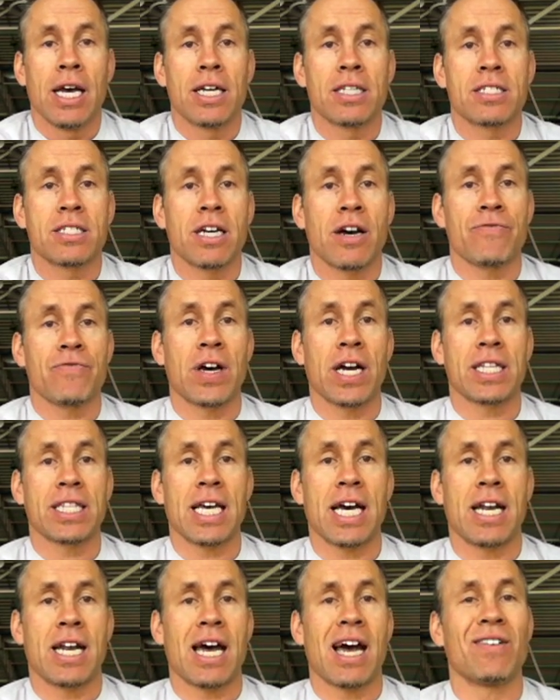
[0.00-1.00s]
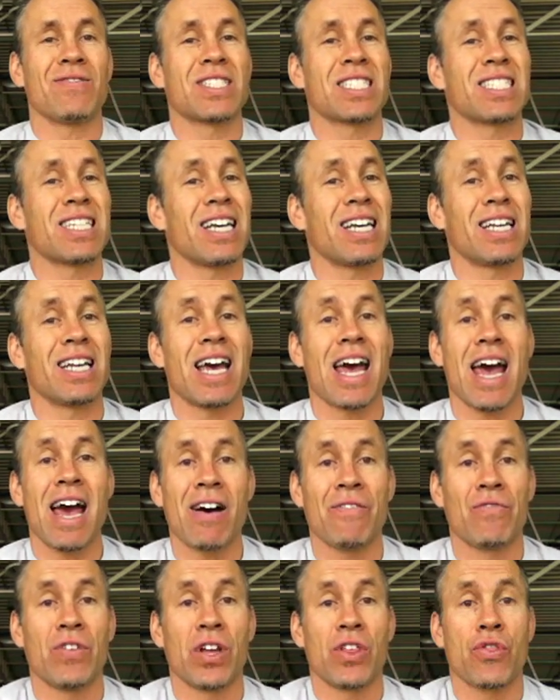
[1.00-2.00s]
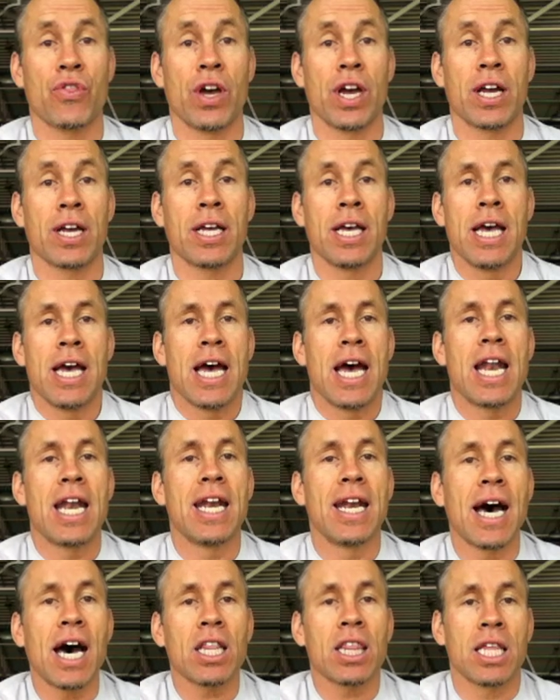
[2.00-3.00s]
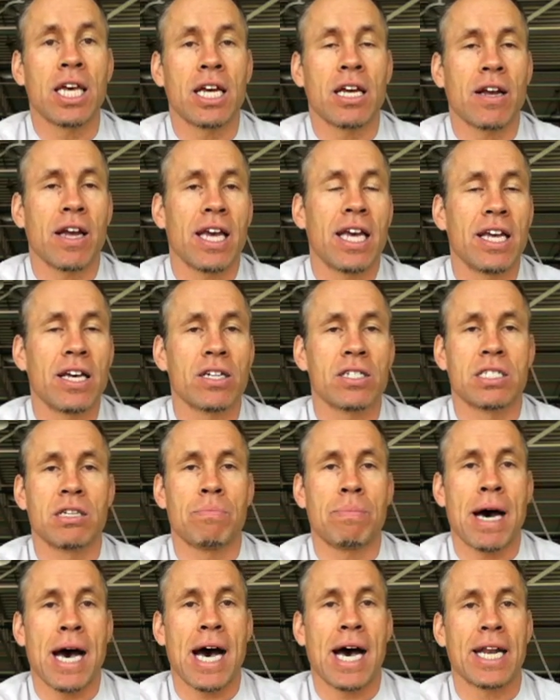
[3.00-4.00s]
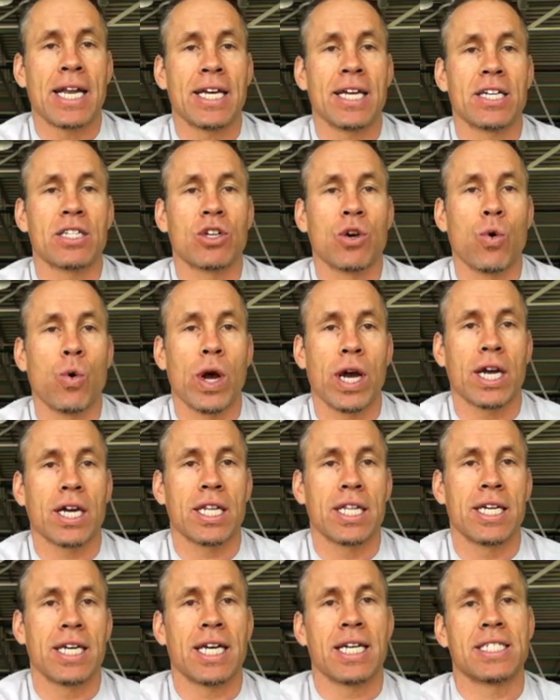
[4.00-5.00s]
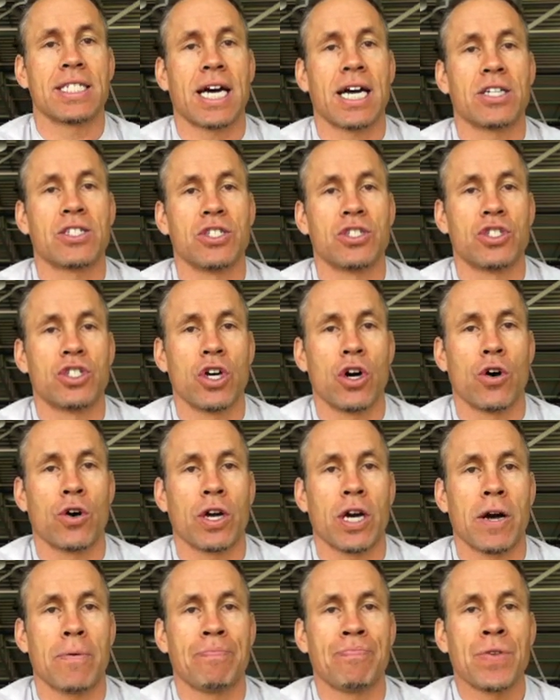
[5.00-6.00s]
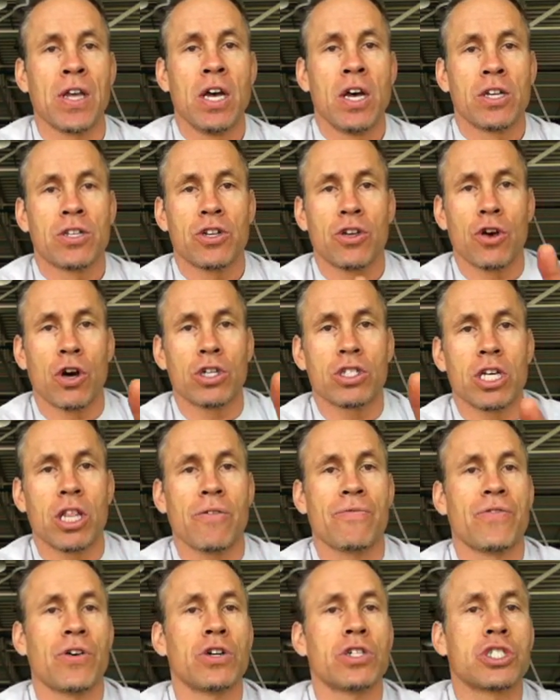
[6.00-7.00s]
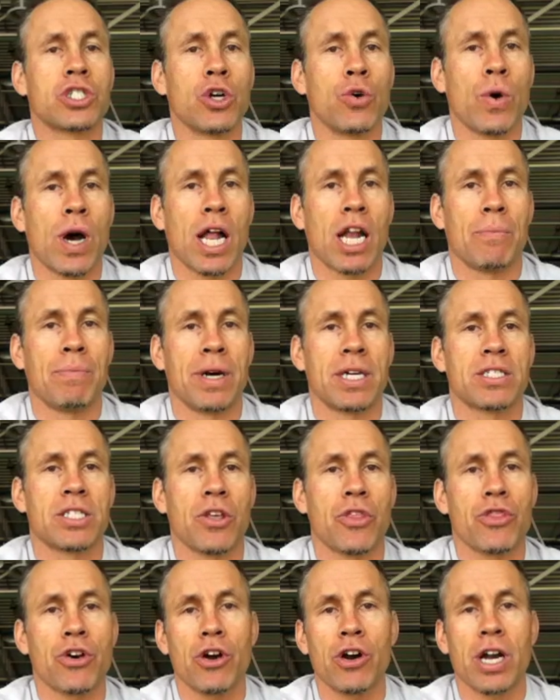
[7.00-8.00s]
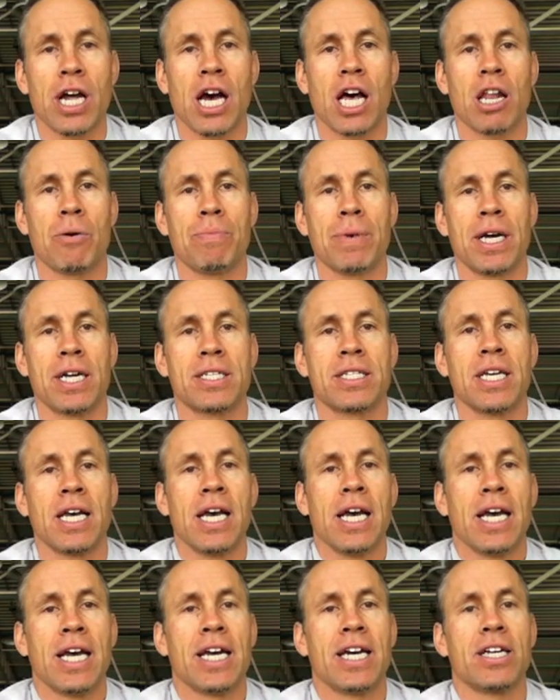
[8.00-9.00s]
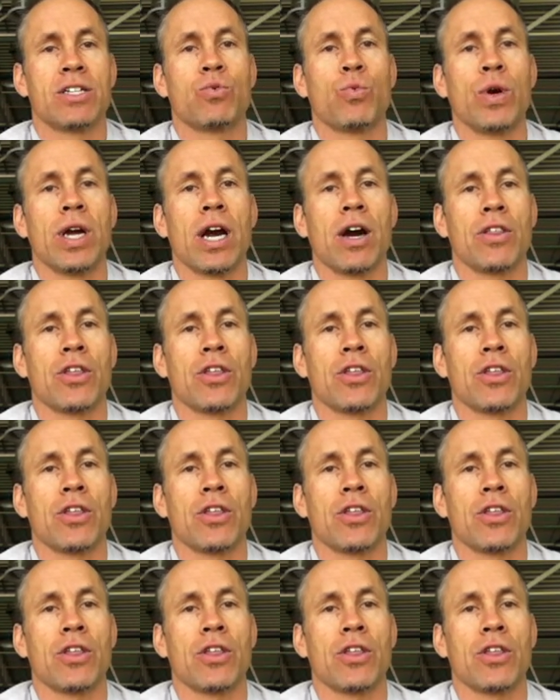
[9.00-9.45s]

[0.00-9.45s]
and stuff like that, and I've seen everything, and nothing heals the body as quickly as Eischens Yoga. So those are the first two elements. The third element is we